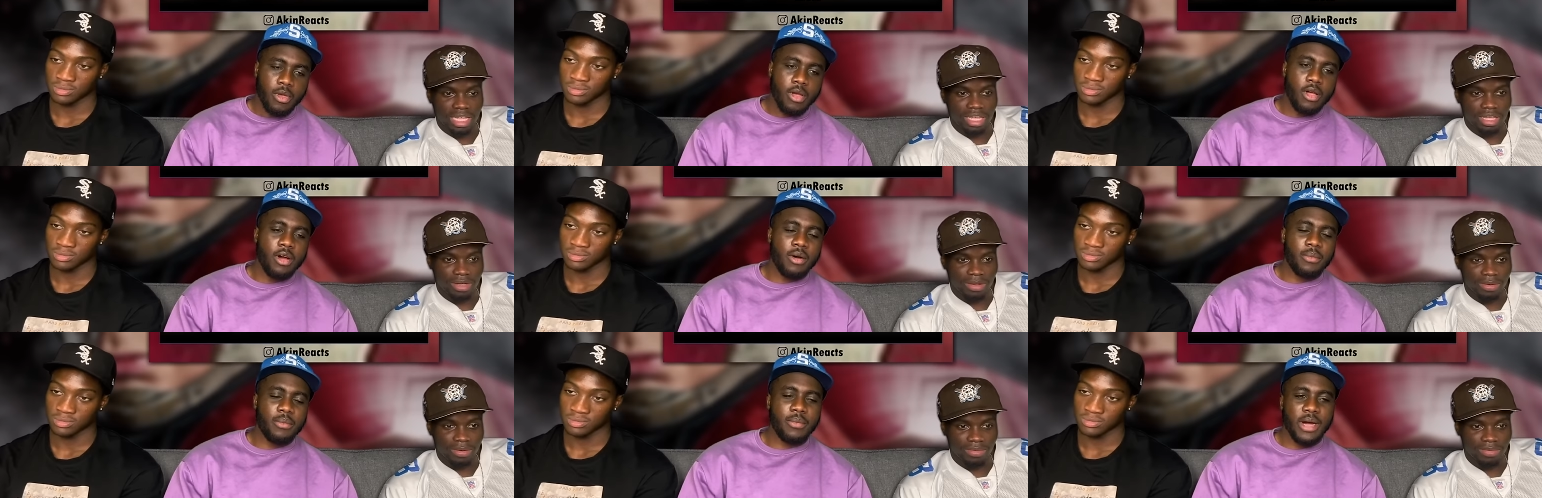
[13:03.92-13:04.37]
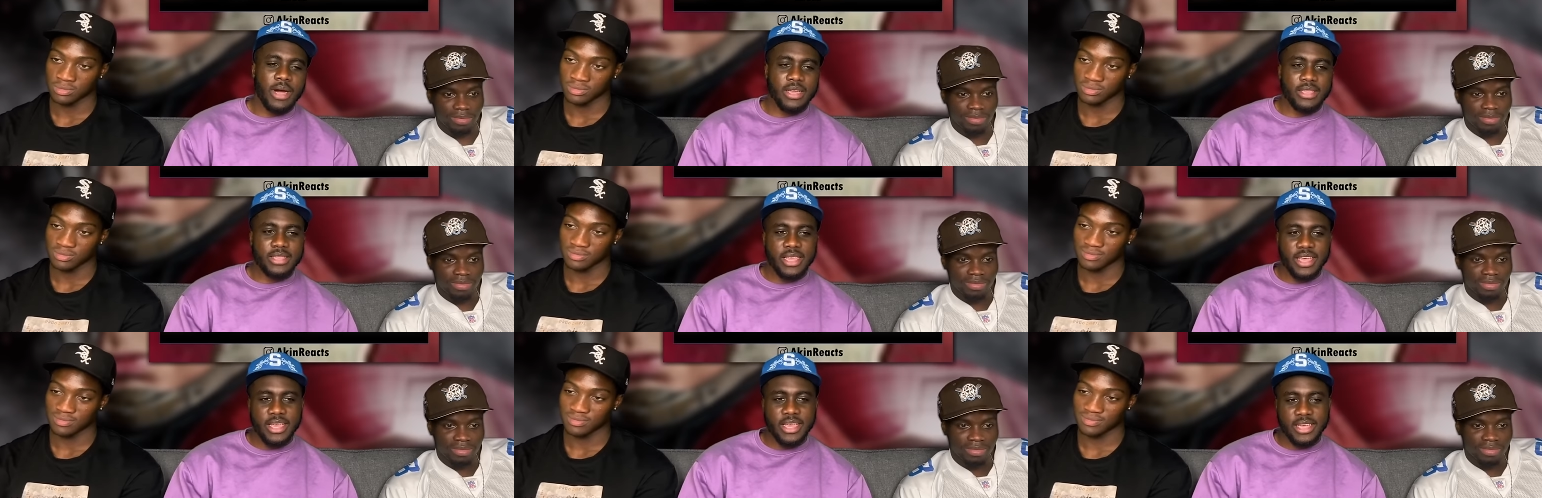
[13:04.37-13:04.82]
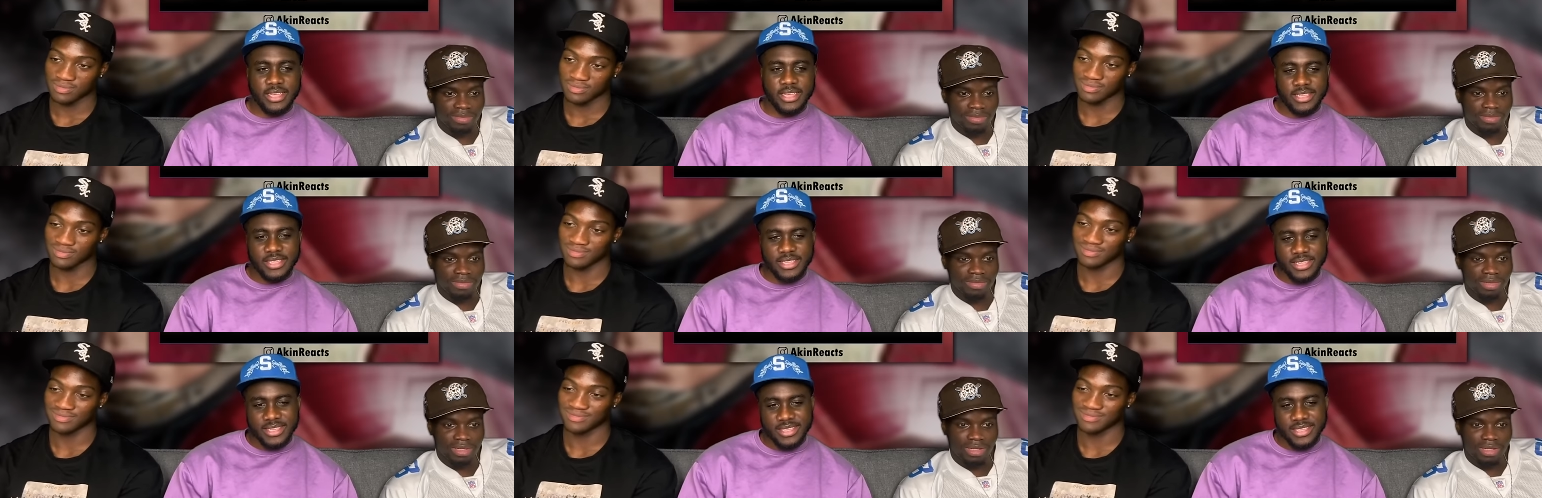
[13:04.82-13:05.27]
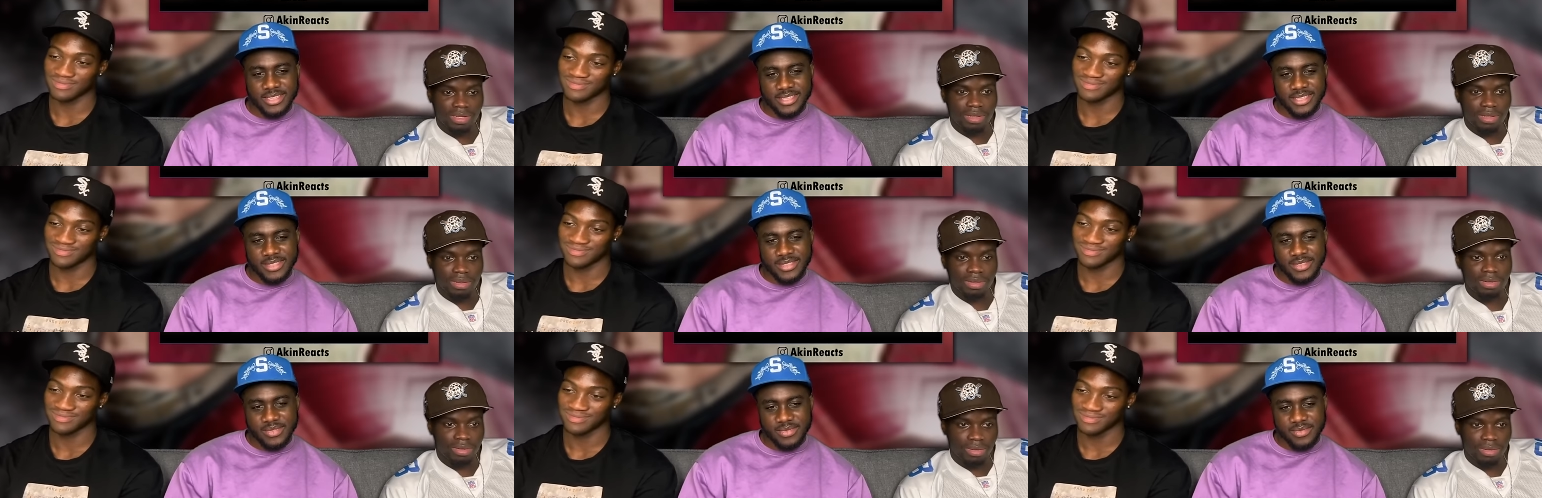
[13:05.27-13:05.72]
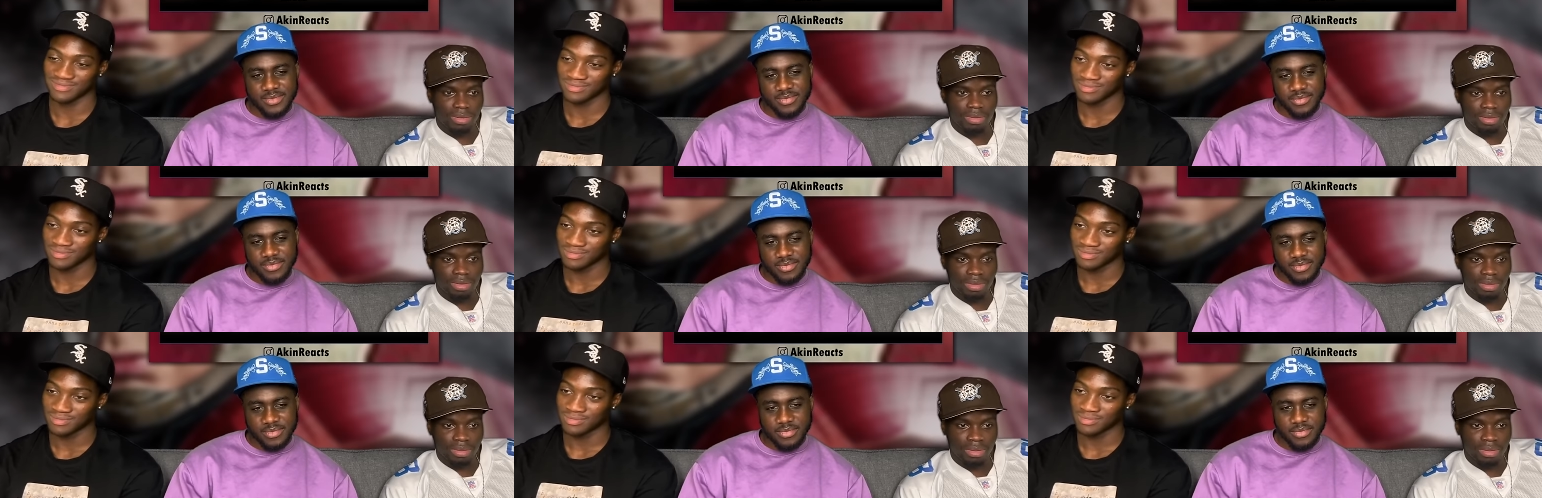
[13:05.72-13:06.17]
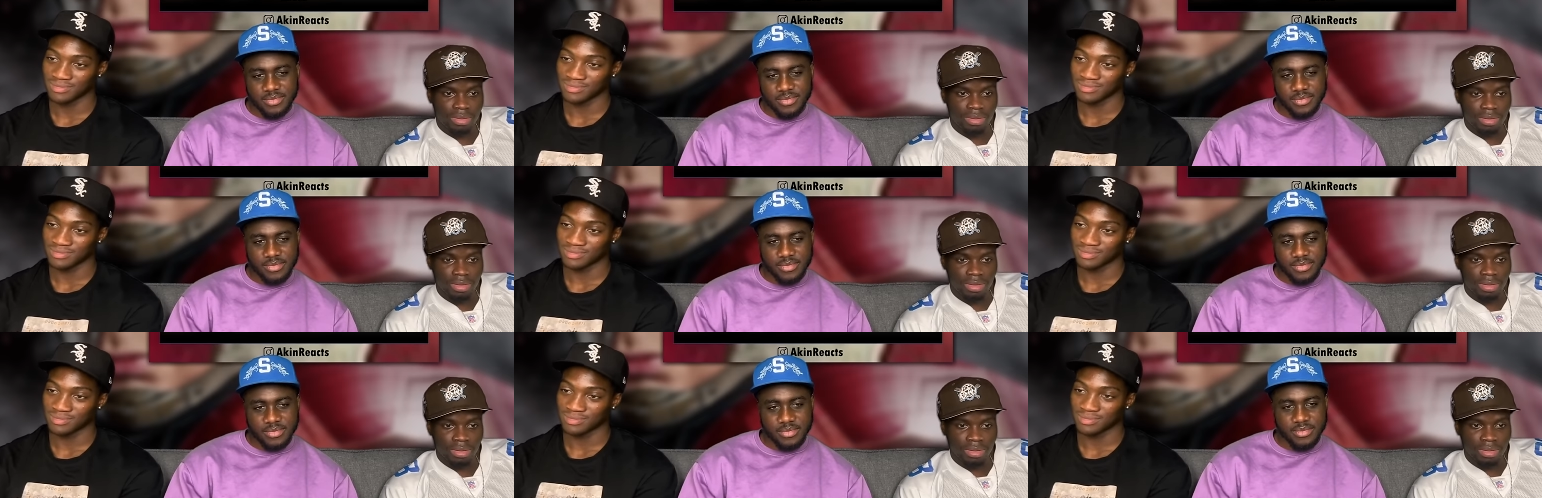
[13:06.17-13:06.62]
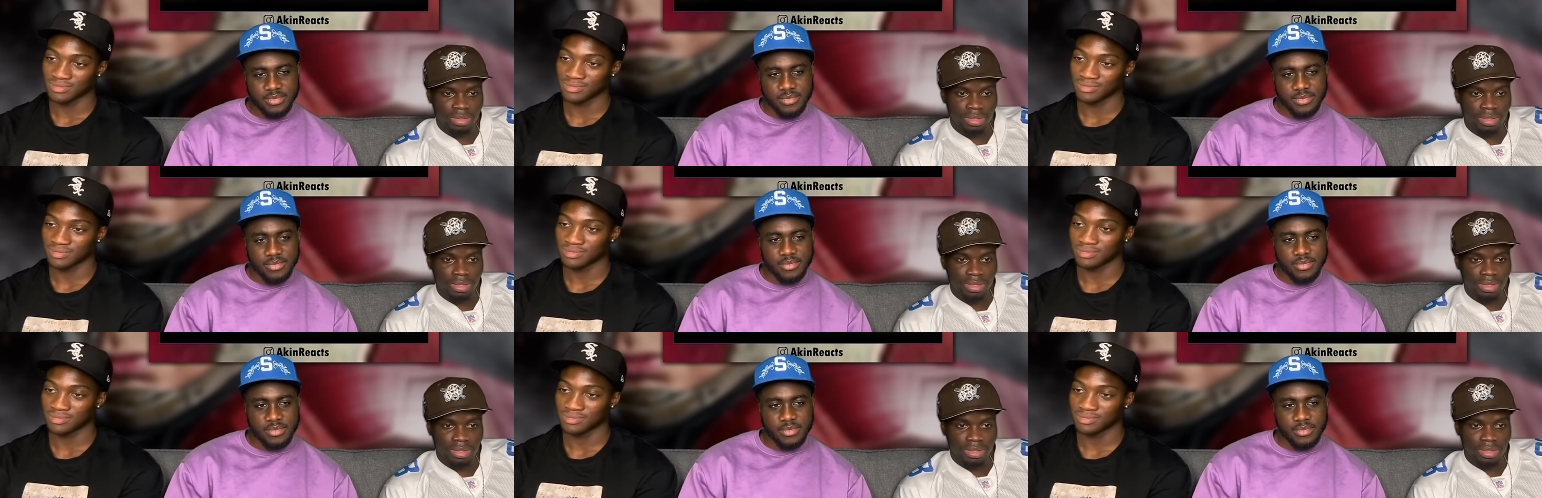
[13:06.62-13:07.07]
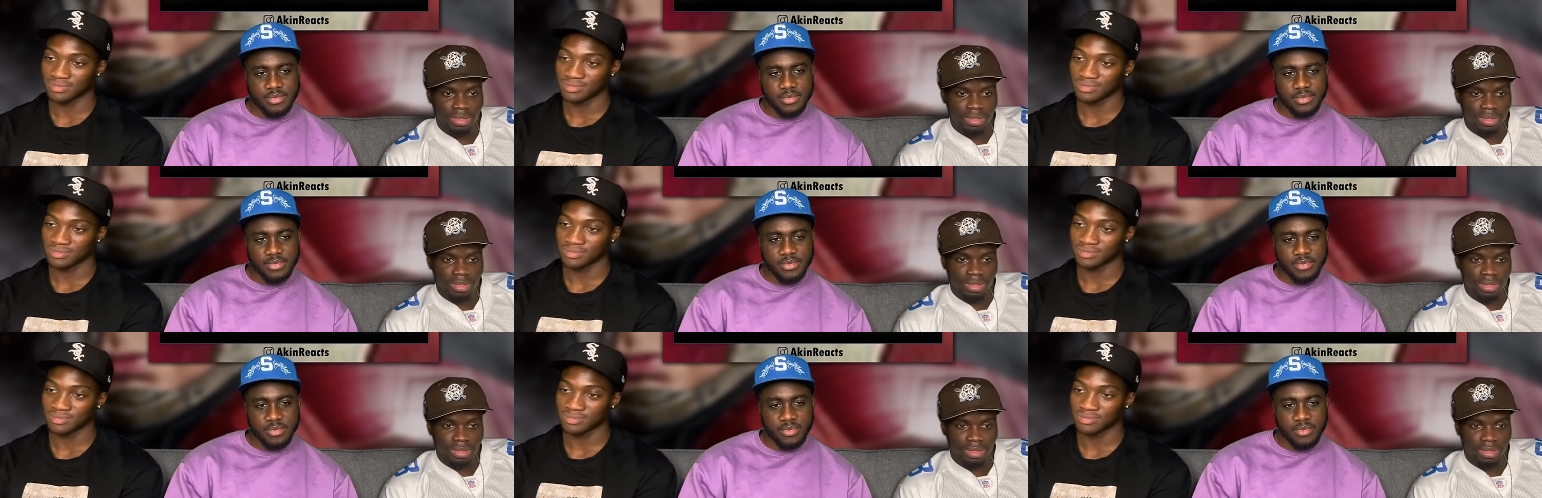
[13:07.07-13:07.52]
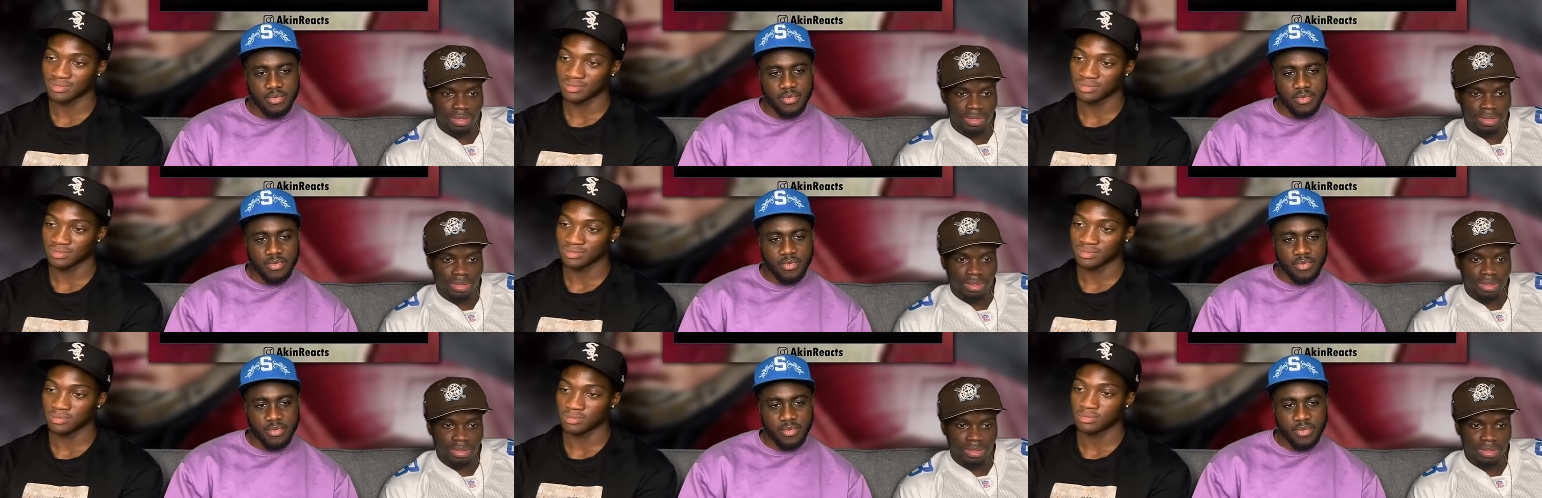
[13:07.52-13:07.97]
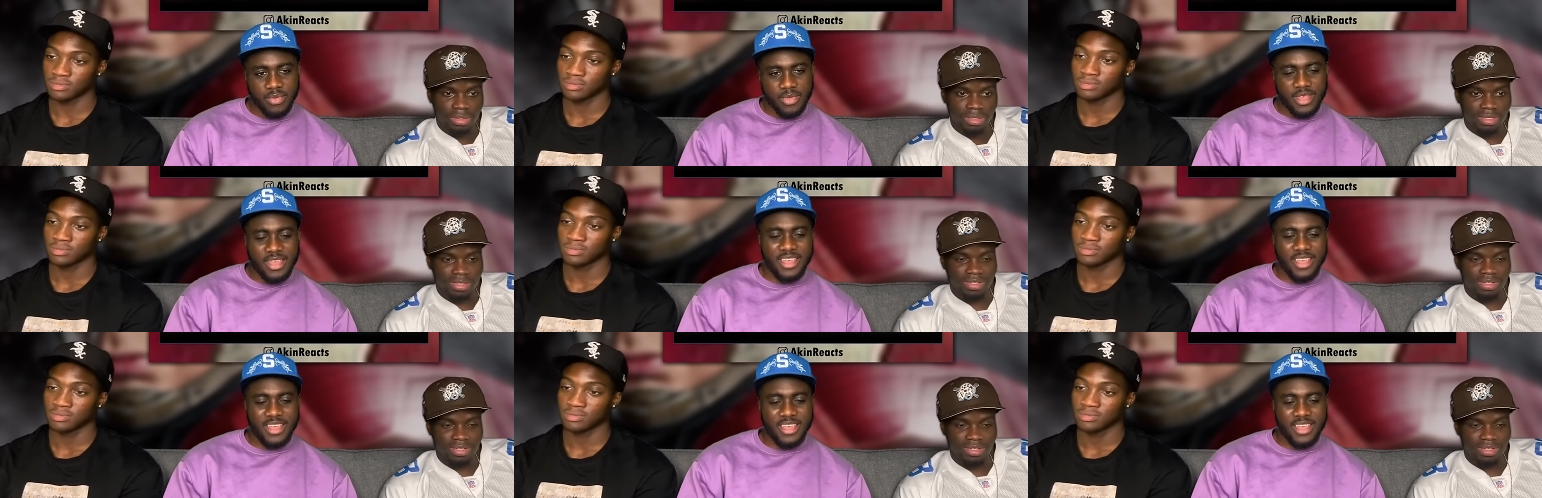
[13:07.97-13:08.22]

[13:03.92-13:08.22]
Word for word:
Speaker 1: Oh my days. Look at that. He's making me cry.